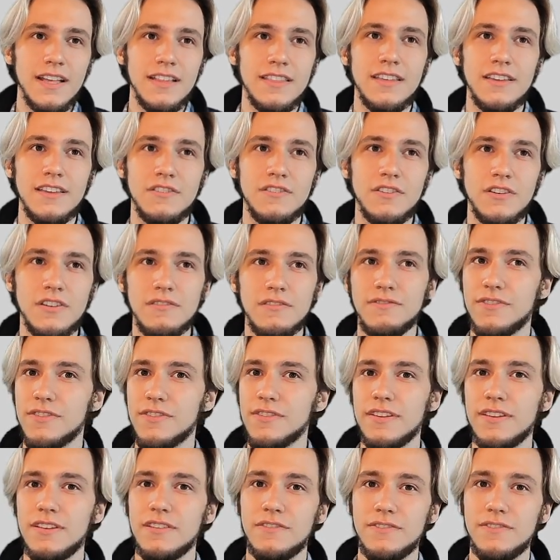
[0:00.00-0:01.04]
they don't
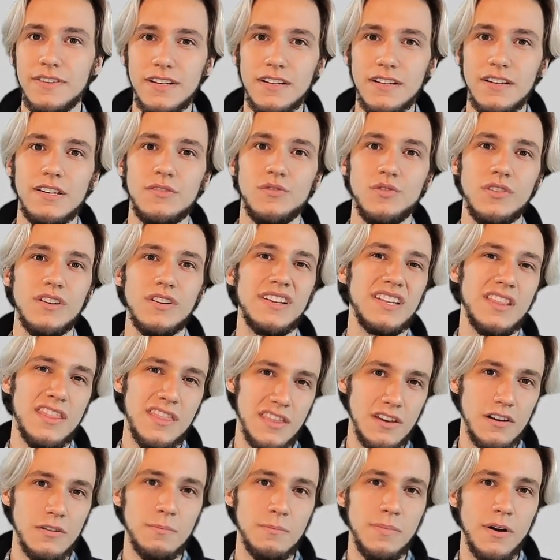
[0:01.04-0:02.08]
f- feel really
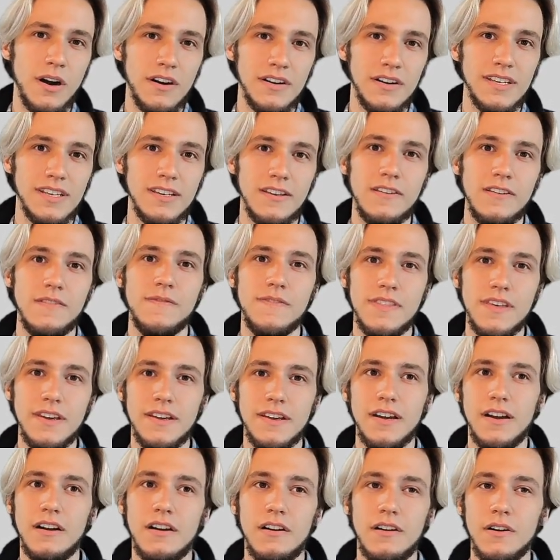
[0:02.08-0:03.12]
third-party if they
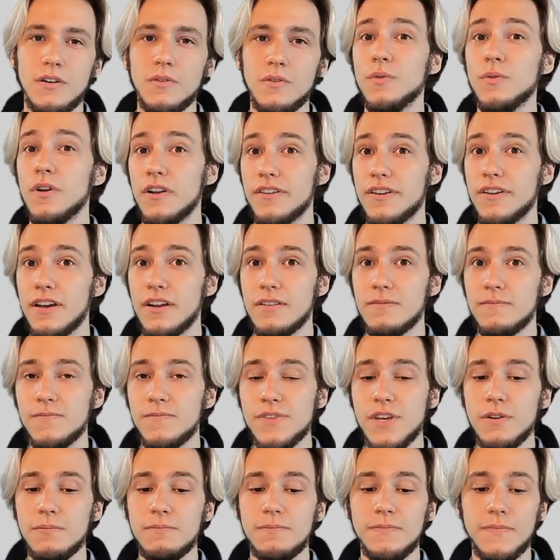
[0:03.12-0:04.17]
are well done.
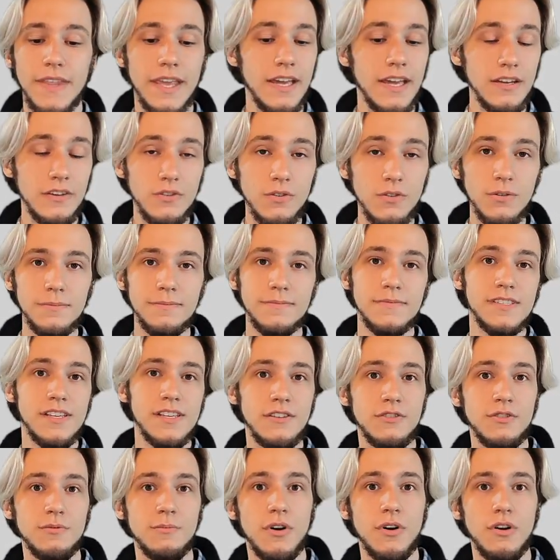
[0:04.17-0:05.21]
So cool. See
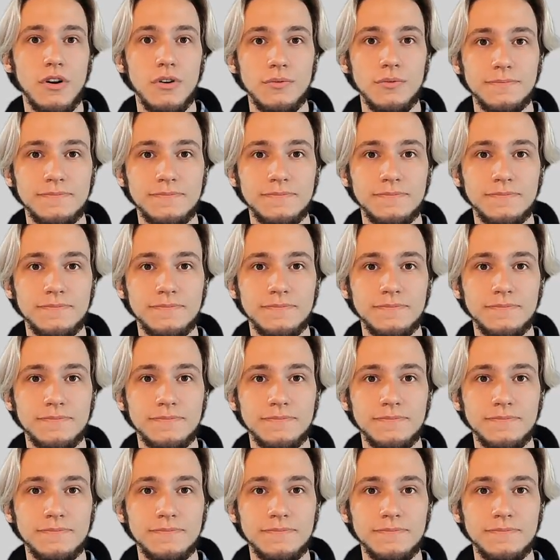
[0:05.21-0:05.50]
you tomorrow.